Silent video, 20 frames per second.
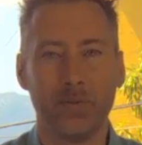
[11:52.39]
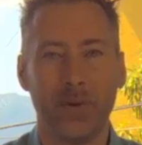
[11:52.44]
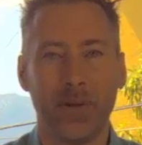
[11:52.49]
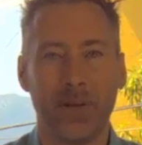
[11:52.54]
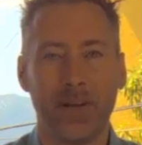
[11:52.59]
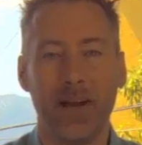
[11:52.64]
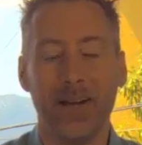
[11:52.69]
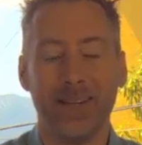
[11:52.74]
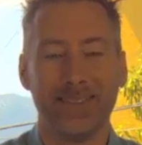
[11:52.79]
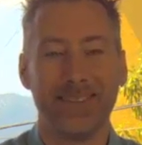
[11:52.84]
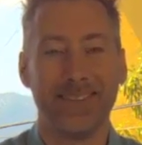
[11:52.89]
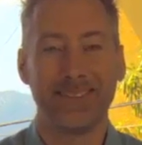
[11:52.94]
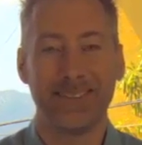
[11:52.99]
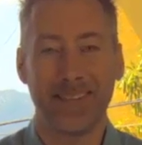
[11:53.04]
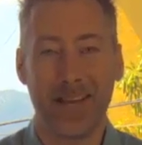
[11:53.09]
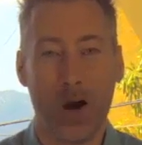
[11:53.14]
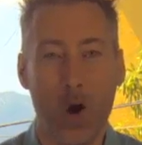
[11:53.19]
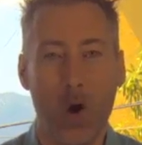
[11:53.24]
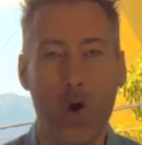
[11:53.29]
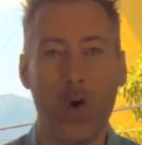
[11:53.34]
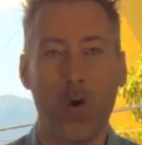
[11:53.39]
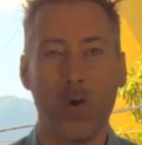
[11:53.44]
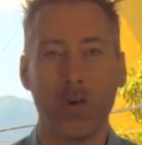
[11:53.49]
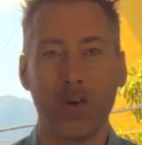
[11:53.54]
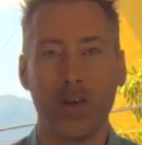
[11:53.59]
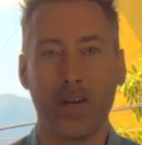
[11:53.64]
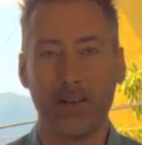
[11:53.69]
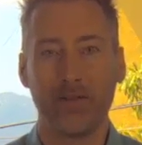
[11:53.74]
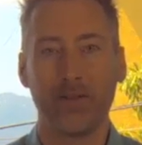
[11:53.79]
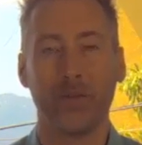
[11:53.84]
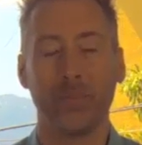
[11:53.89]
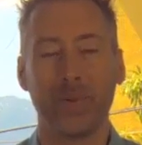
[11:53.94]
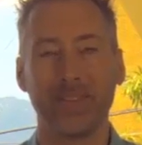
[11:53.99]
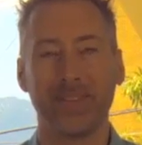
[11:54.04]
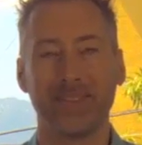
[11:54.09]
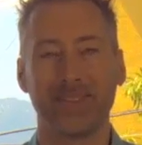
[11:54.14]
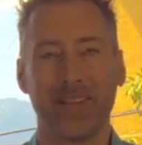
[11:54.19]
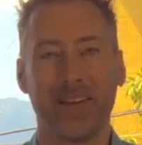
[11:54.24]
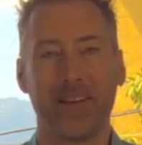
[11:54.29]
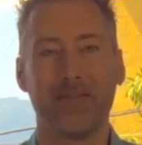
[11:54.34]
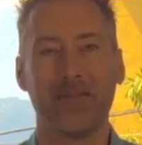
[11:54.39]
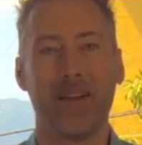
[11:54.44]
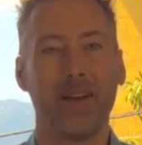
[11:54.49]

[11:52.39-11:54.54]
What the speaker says: Because it's all government stuff.